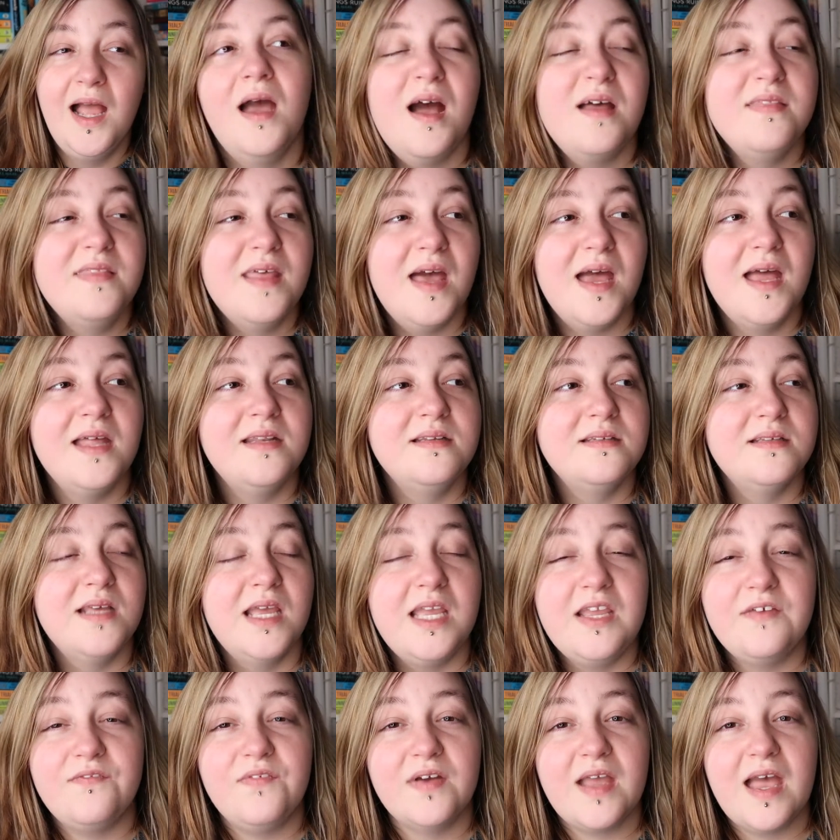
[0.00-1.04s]
And then
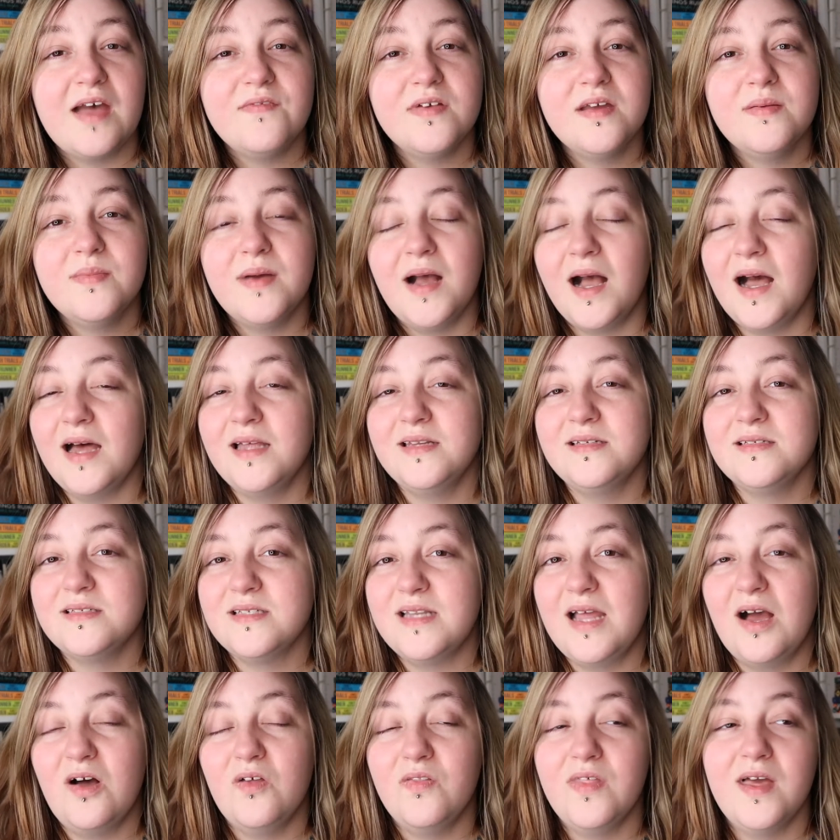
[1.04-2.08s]
he forgave him and
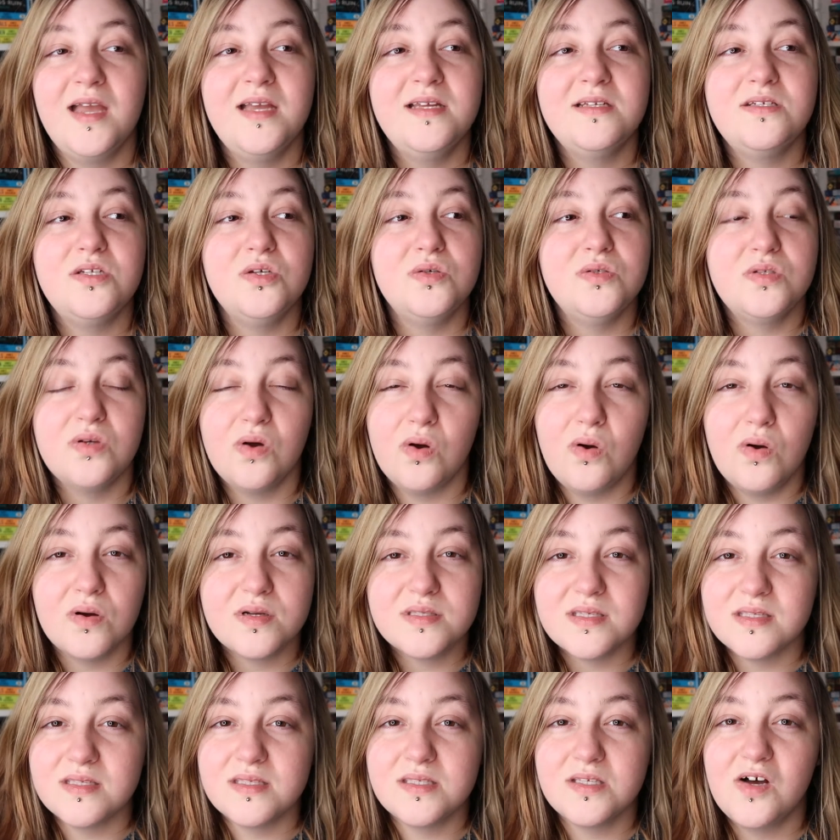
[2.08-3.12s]
now they do
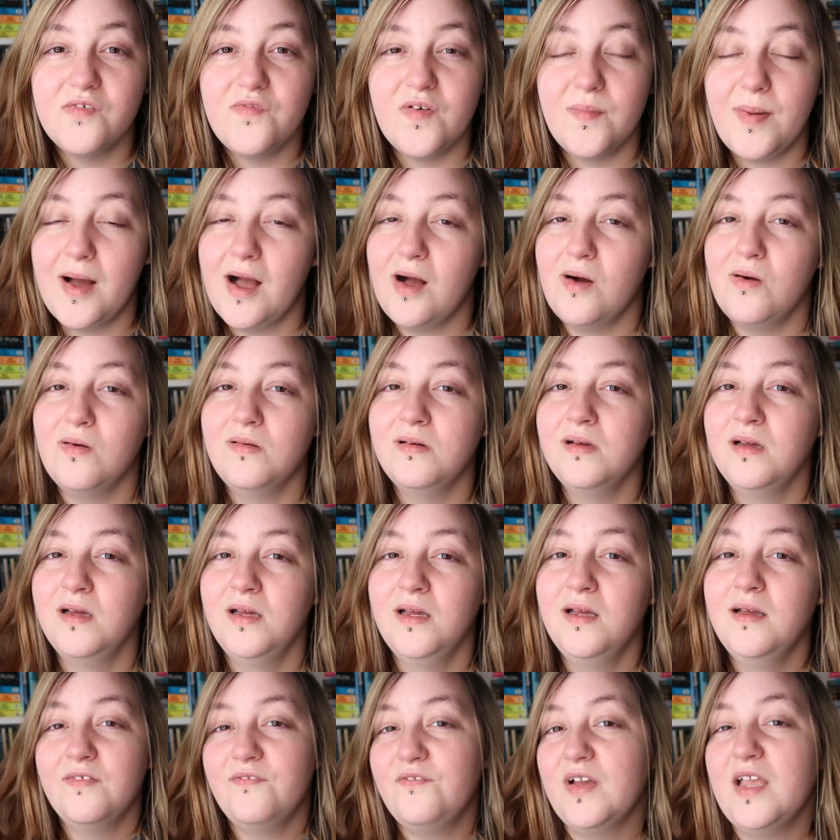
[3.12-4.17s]
talks and stuff about
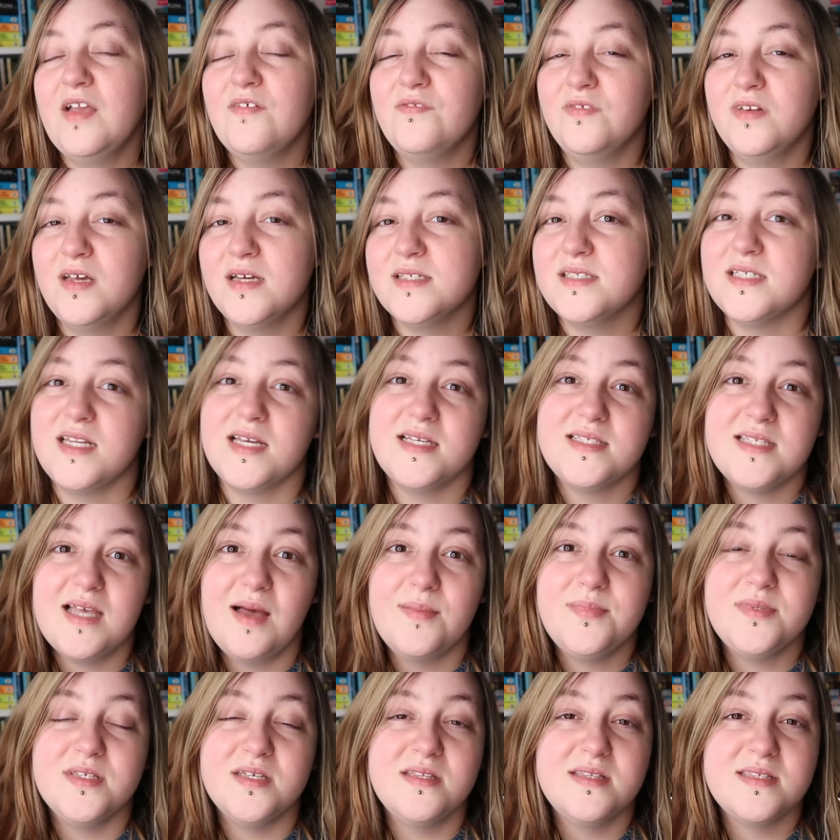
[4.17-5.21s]
forgiveness and
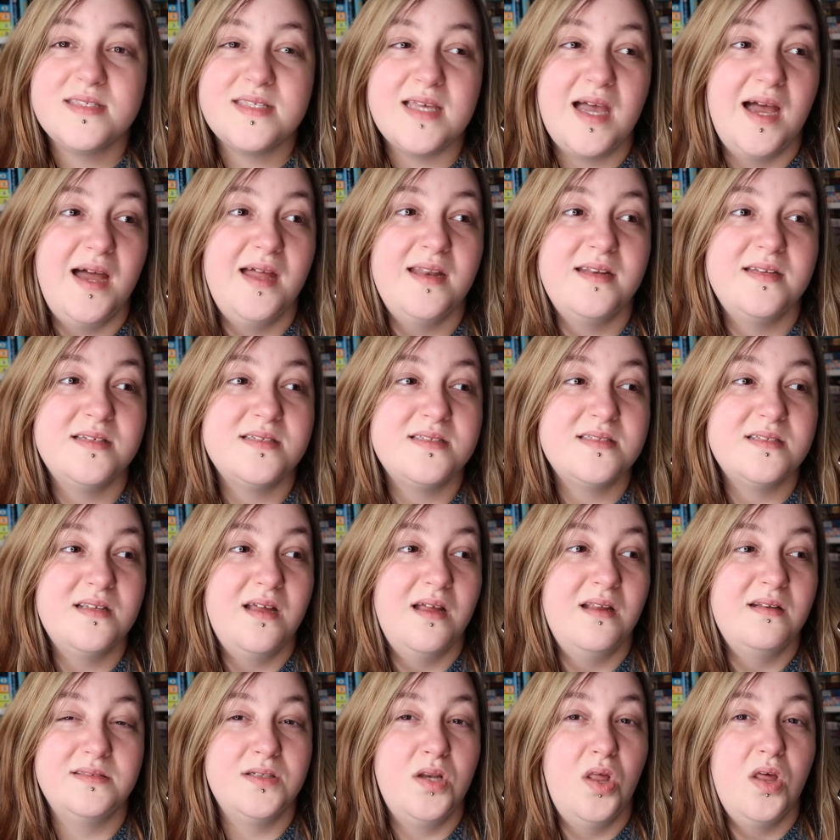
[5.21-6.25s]
acceptance and
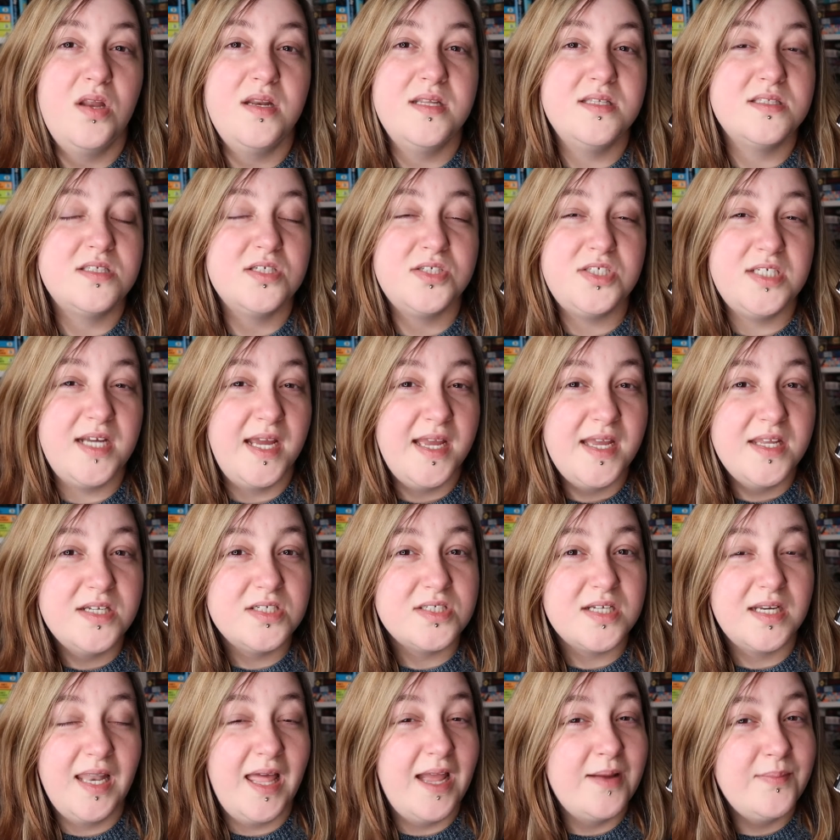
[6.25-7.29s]
learning to
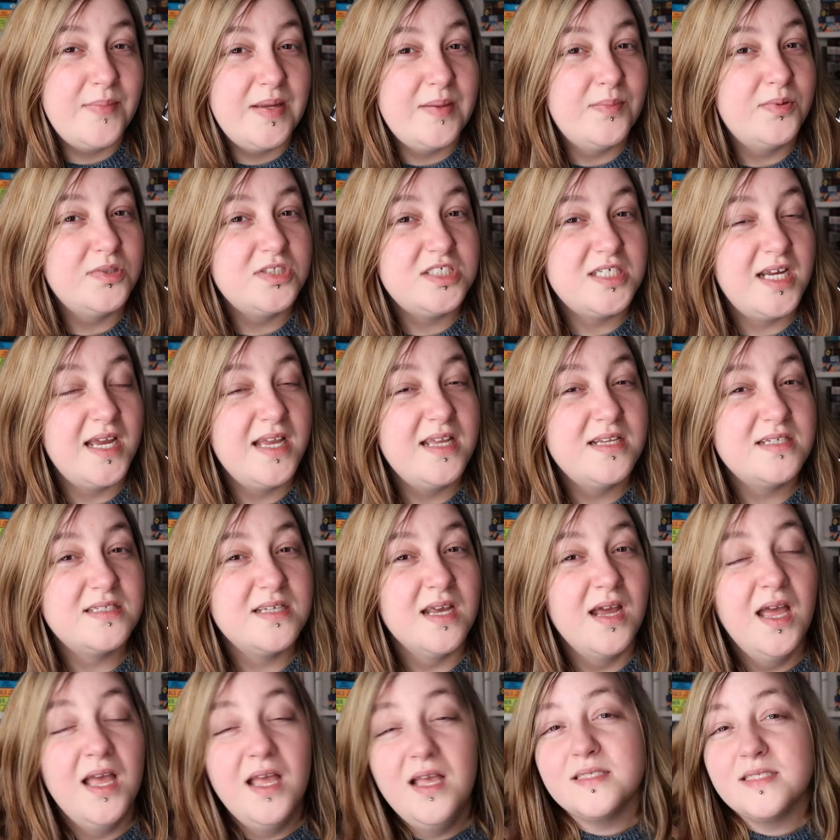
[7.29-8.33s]
change and letting people
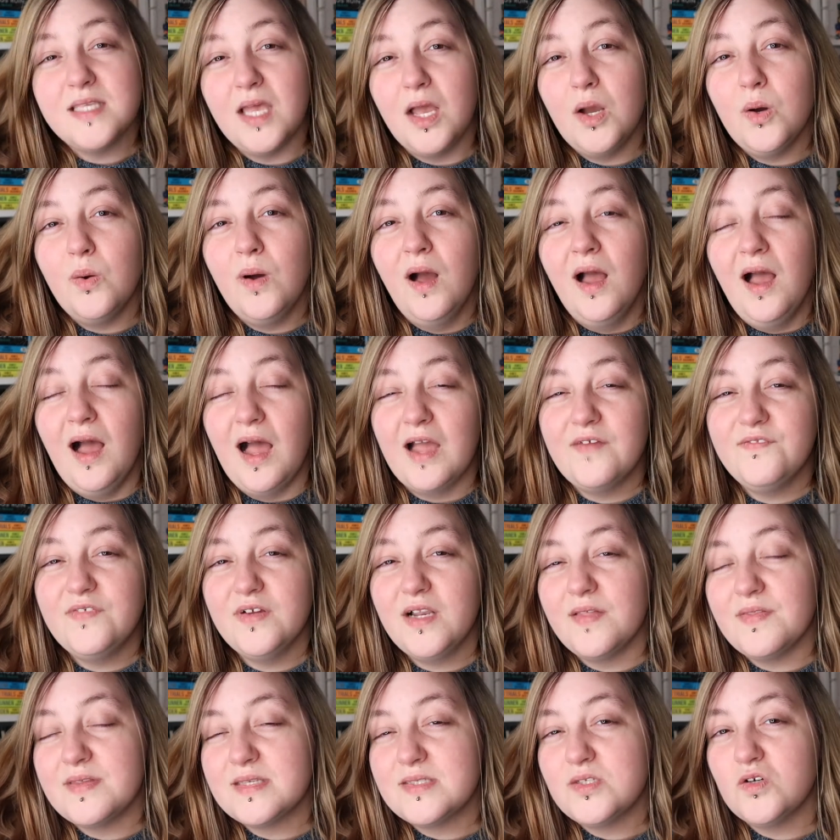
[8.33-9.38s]
change. So I feel
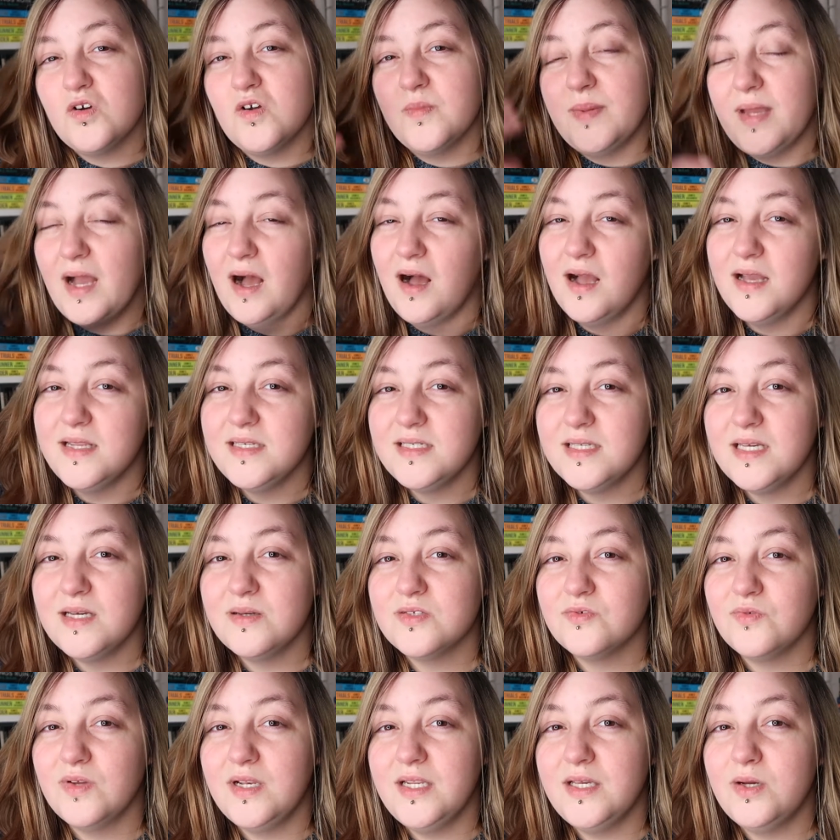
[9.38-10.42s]
like the story behind it
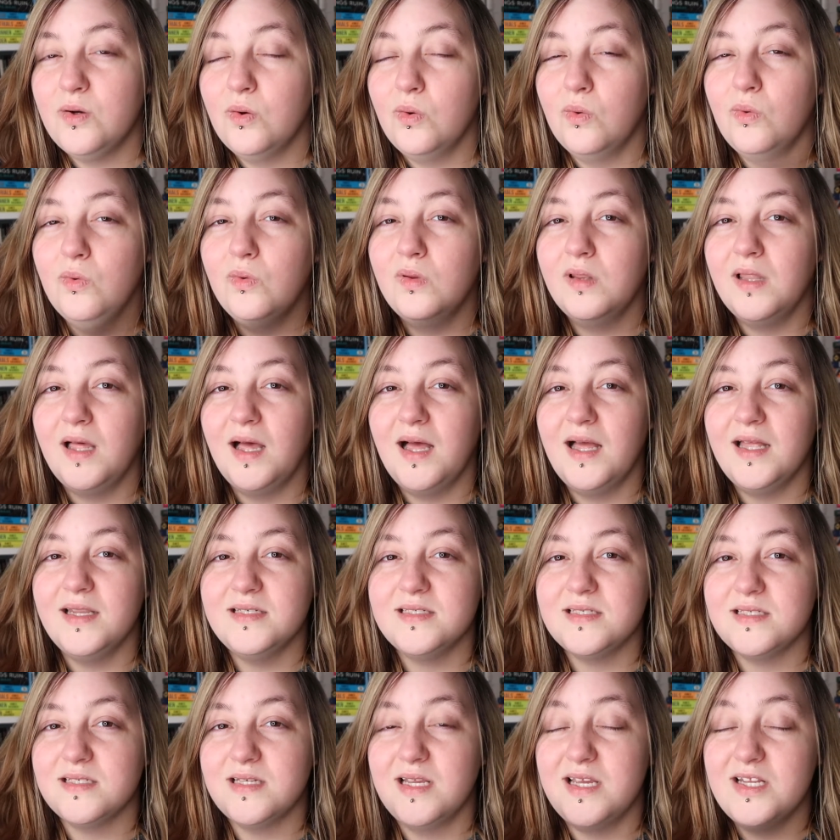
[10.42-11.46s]
was really cool
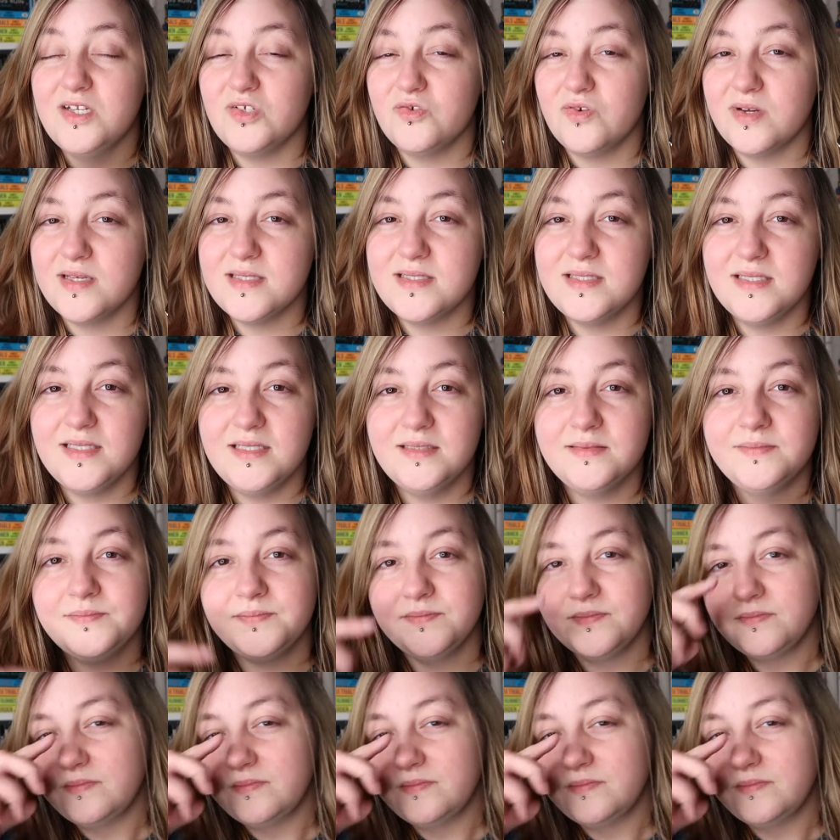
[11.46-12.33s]
and interesting